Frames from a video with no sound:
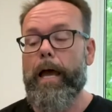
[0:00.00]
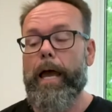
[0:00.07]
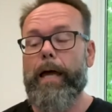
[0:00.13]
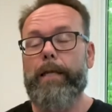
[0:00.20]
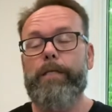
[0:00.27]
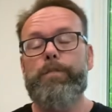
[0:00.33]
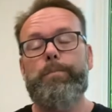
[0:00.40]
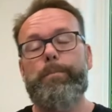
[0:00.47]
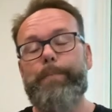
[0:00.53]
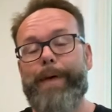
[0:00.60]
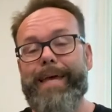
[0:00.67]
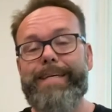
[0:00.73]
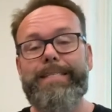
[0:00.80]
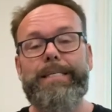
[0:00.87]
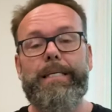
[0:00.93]
and it's
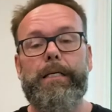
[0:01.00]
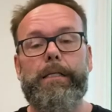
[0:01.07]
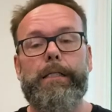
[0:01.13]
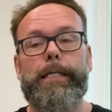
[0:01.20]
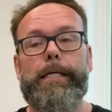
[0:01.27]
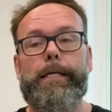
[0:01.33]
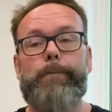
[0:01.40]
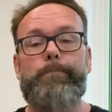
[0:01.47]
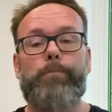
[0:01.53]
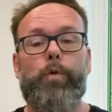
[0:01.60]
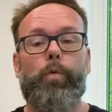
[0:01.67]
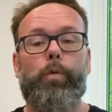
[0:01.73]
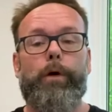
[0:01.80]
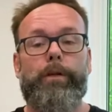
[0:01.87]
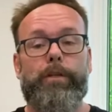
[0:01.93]
basically
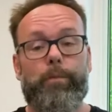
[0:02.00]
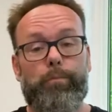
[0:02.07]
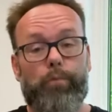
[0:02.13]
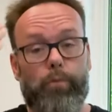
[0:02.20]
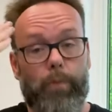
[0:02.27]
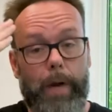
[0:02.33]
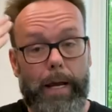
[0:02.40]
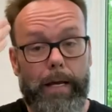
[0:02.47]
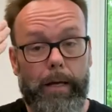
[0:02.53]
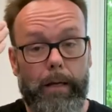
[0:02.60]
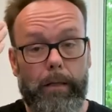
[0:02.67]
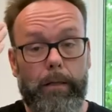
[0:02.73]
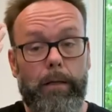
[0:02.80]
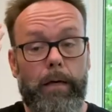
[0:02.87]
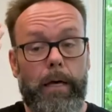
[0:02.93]
where the
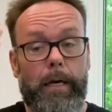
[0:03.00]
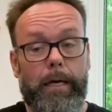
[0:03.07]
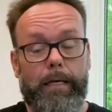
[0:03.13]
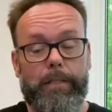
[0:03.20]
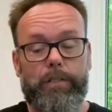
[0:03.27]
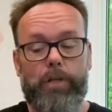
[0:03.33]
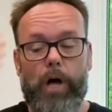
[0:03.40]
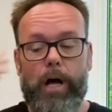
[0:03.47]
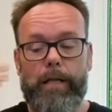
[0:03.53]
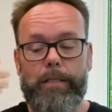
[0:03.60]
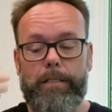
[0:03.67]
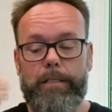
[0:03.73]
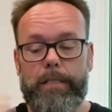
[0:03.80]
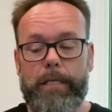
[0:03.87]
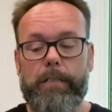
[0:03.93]
brain is not
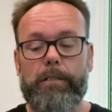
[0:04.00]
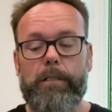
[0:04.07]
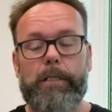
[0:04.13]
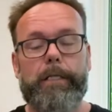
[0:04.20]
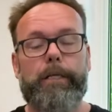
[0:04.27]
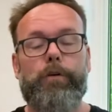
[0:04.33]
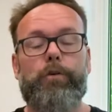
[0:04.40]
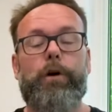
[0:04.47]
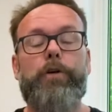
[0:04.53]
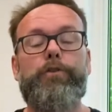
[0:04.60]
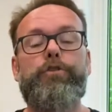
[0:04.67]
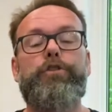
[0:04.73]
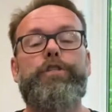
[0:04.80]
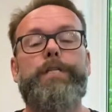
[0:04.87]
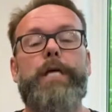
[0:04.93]
signaling or
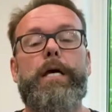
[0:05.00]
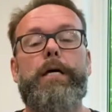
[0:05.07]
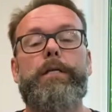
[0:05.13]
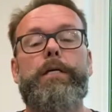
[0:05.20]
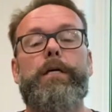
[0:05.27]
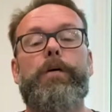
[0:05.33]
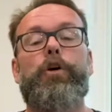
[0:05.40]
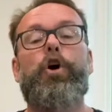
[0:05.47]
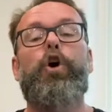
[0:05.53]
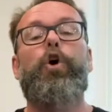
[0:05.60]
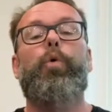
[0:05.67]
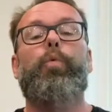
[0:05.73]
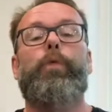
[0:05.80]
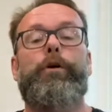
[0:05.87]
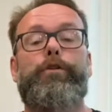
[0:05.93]
understanding
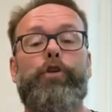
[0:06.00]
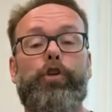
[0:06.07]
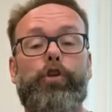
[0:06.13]
where the